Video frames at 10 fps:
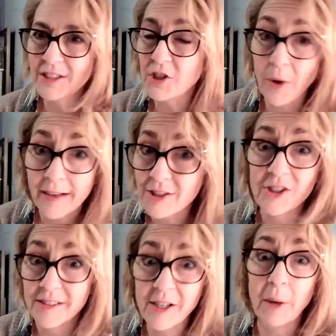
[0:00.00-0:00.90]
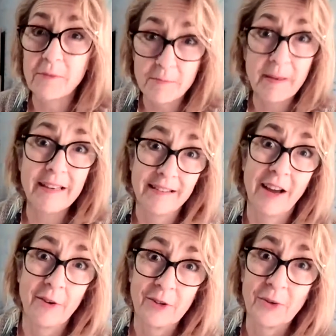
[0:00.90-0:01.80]
stress just comes beating
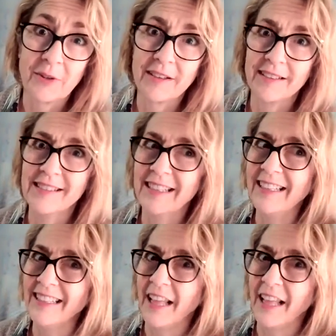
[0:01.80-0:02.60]
down our door, doesn't it?